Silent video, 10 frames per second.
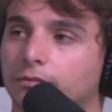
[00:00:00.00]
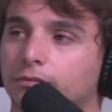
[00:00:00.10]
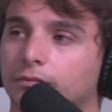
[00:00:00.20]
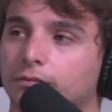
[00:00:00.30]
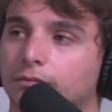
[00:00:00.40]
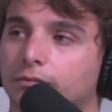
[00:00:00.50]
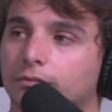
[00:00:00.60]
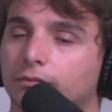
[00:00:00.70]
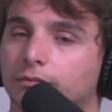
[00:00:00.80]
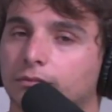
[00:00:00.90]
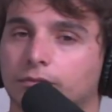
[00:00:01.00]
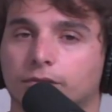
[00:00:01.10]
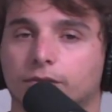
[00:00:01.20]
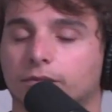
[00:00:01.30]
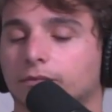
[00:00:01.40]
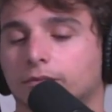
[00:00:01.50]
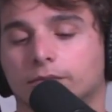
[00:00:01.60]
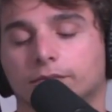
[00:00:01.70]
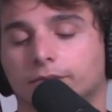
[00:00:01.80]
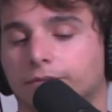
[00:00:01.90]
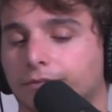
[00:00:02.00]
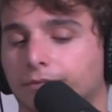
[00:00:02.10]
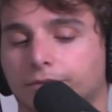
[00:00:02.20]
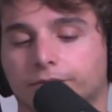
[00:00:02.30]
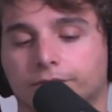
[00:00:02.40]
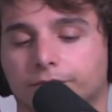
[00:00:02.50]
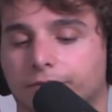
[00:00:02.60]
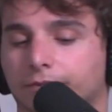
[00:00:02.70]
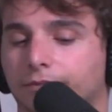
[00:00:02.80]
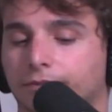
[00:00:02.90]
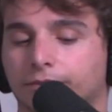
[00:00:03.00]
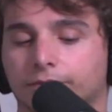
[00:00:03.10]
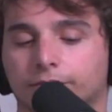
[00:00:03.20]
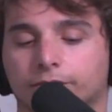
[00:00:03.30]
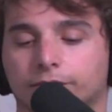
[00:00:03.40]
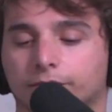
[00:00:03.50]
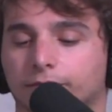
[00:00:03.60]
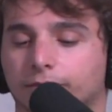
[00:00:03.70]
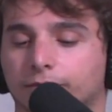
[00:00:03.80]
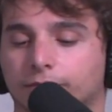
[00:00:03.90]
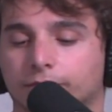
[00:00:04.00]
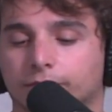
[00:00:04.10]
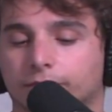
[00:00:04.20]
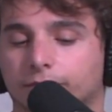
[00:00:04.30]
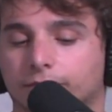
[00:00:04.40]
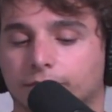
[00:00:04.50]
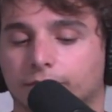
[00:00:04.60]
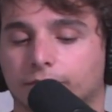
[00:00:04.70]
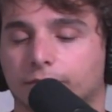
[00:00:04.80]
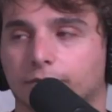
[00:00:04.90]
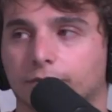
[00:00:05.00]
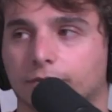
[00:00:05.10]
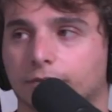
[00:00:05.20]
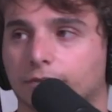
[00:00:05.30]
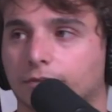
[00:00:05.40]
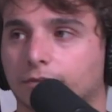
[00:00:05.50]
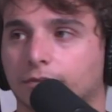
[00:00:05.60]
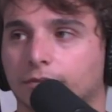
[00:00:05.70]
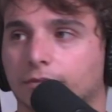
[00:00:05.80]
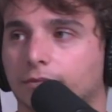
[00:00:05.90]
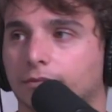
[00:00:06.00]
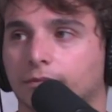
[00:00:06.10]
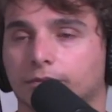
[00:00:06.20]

The person shown says nothing.